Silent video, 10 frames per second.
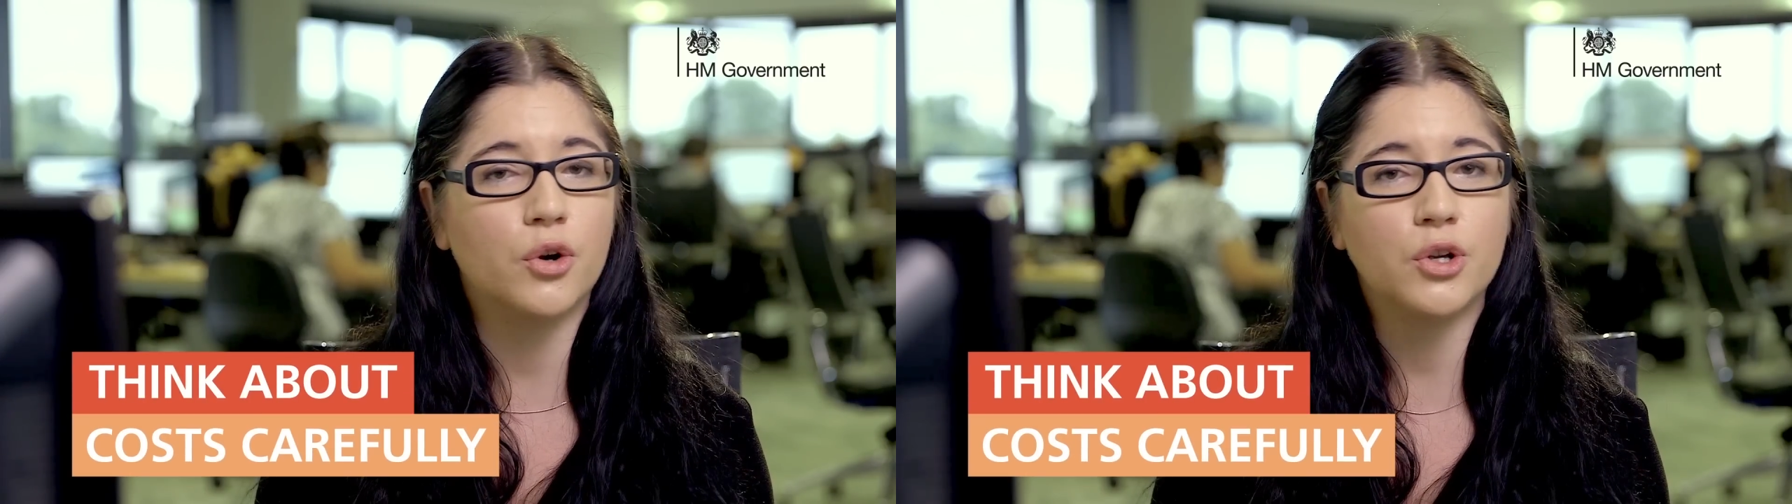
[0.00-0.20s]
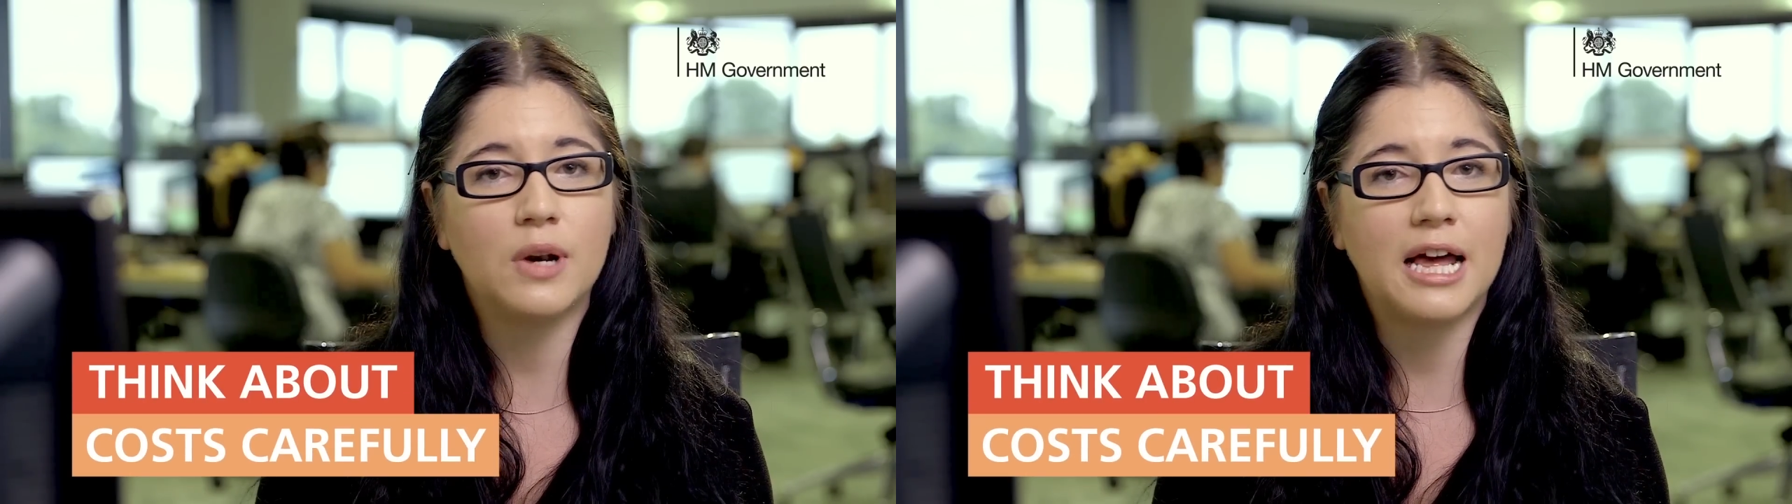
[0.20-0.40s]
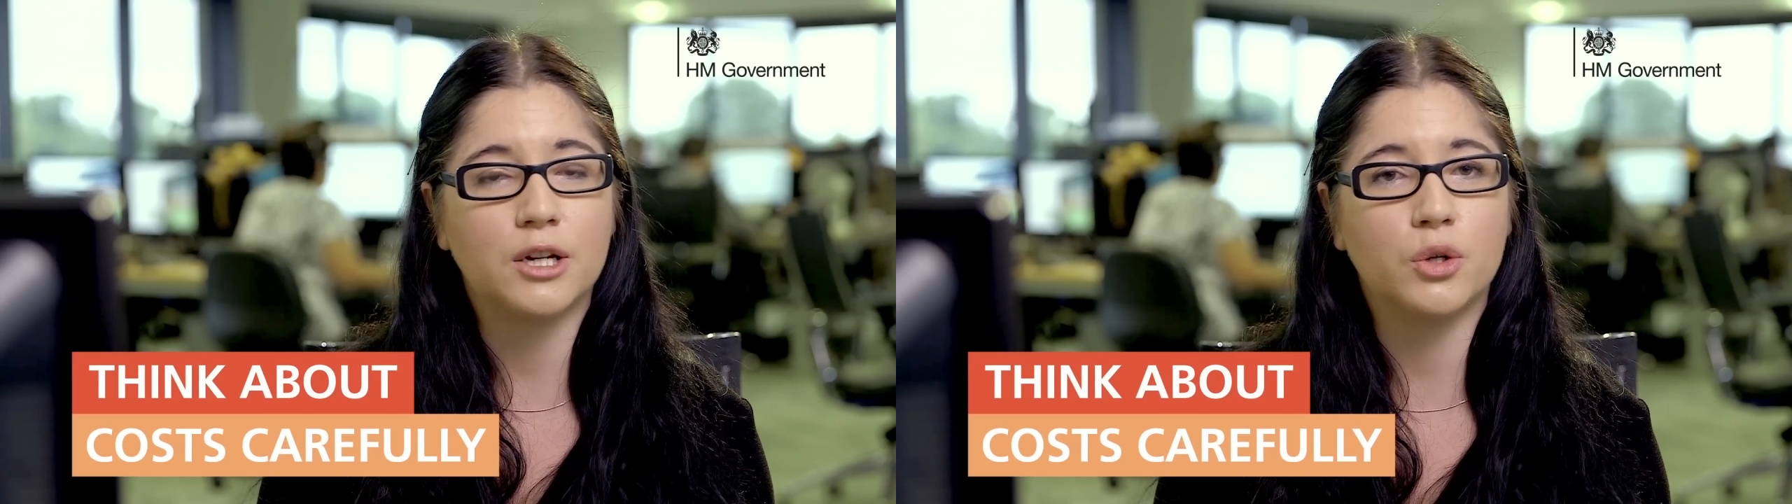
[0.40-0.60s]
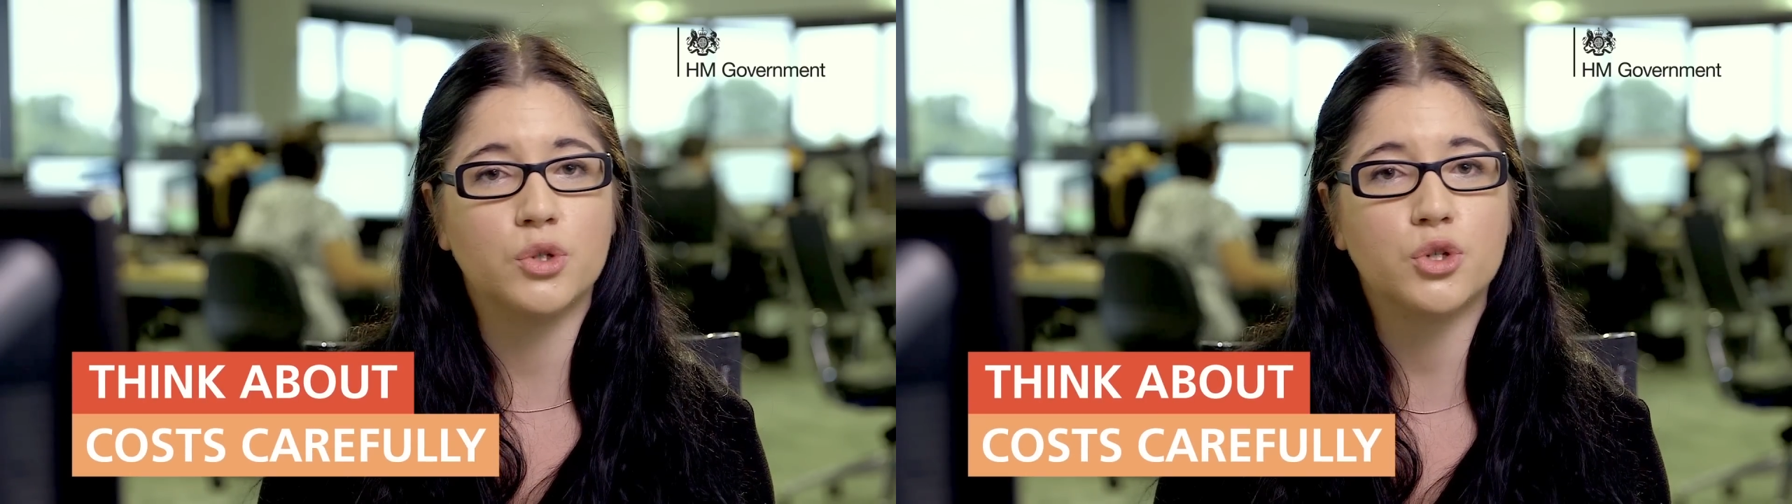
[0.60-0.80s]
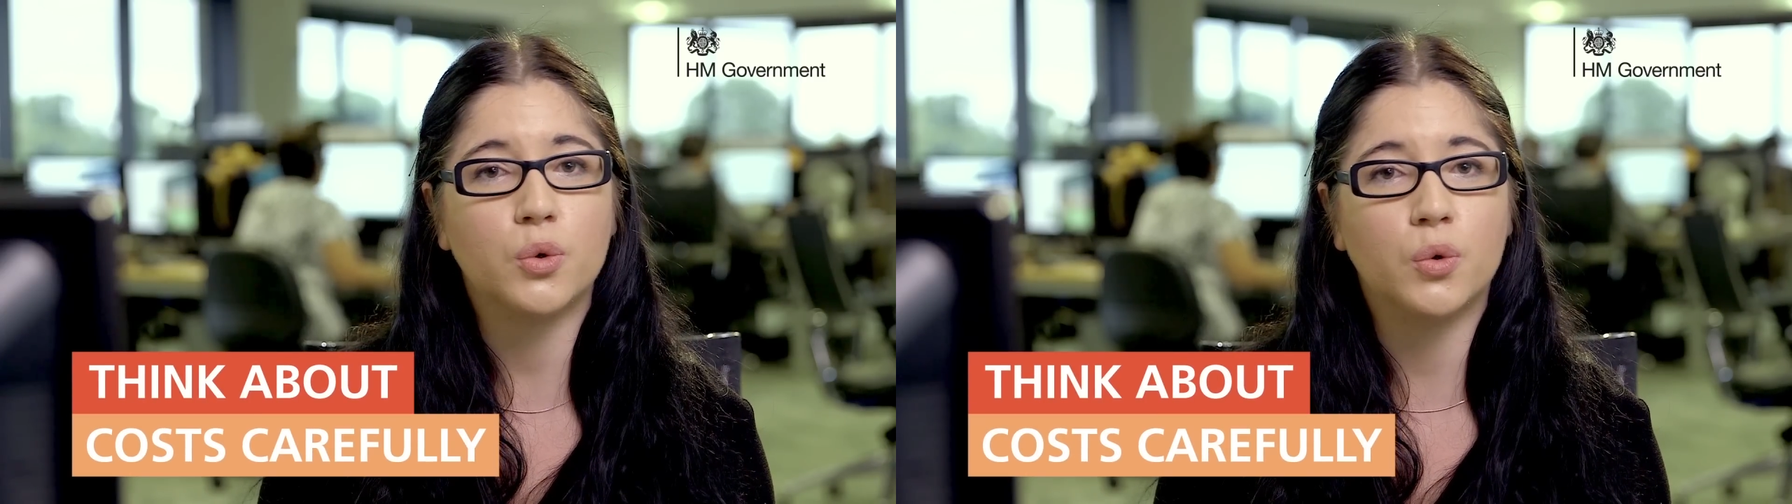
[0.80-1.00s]
not your
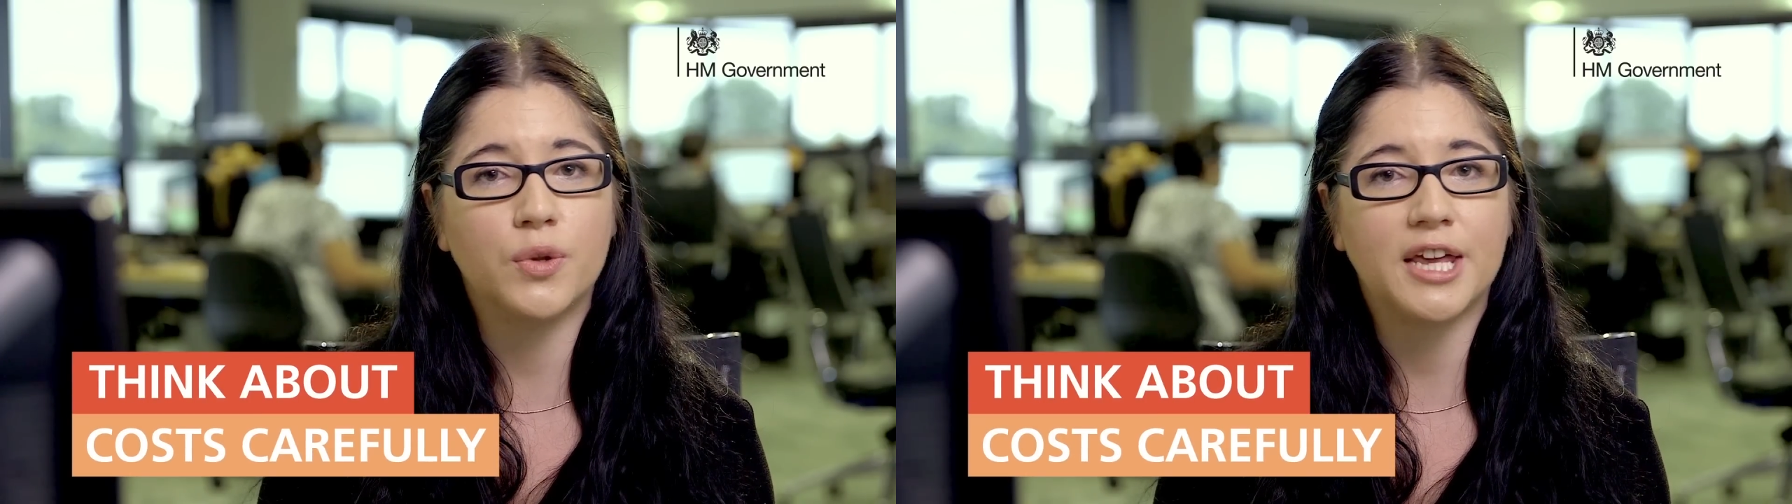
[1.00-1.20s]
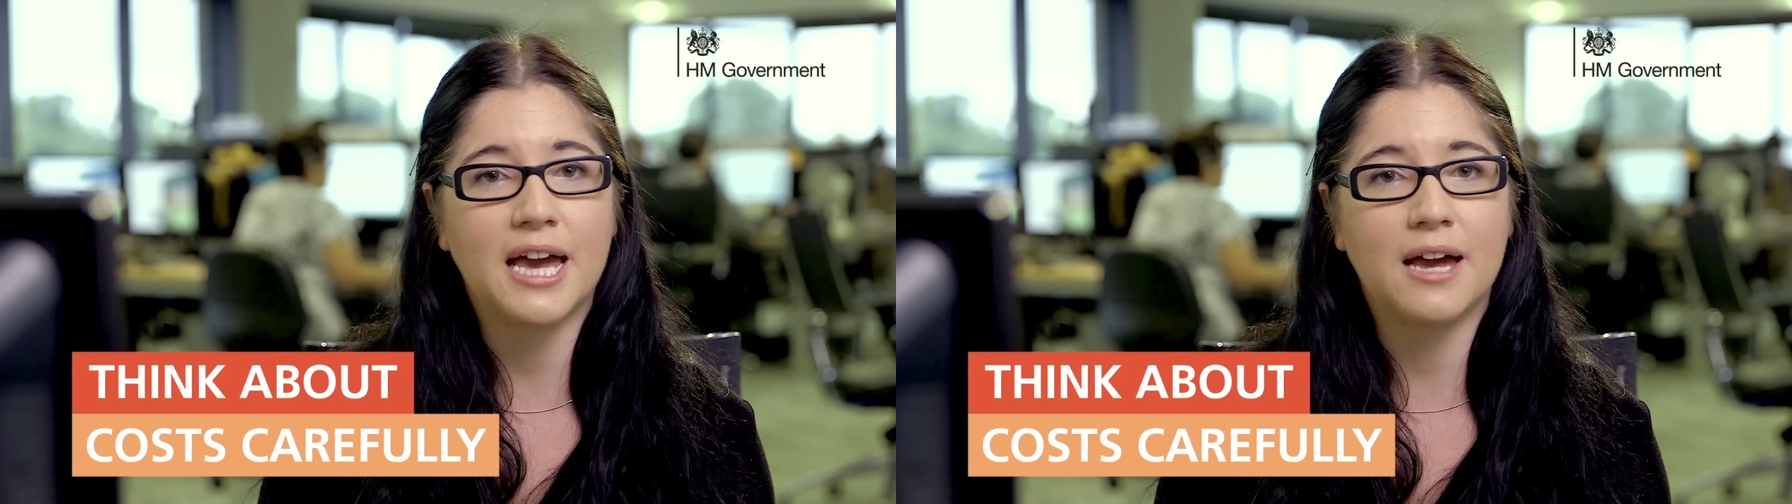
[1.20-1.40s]
landlord or the